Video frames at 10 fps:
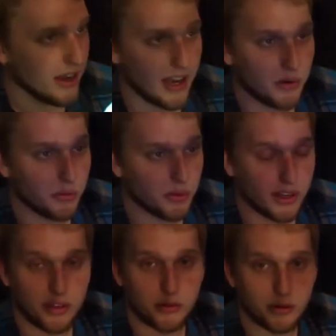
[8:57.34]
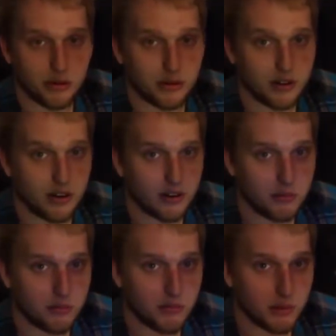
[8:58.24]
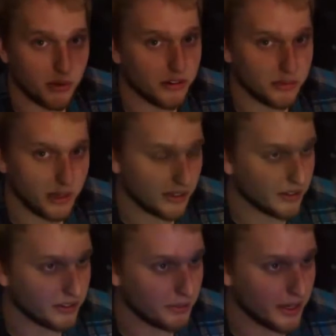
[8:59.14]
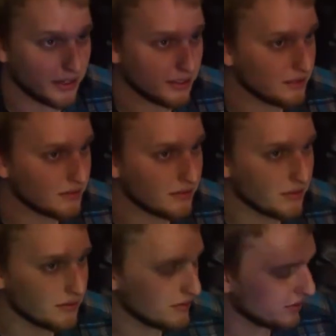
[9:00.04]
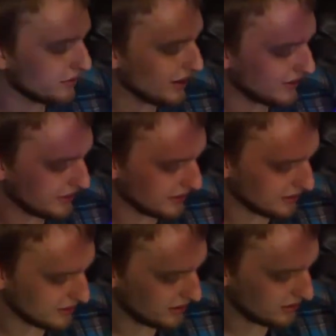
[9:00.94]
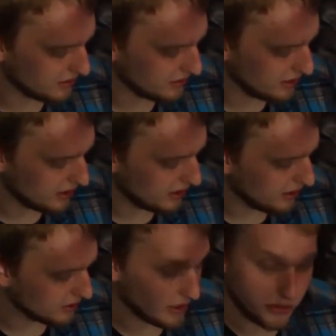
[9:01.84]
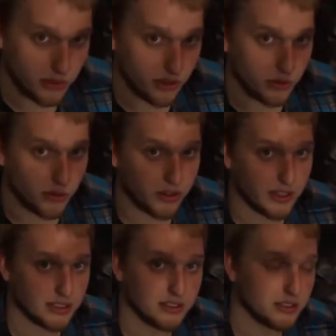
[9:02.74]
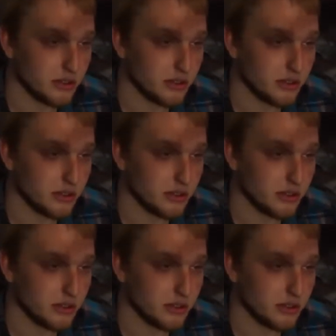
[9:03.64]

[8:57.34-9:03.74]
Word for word: And it will play through the modes in my custom bank for five seconds each. So that's one of the cool things.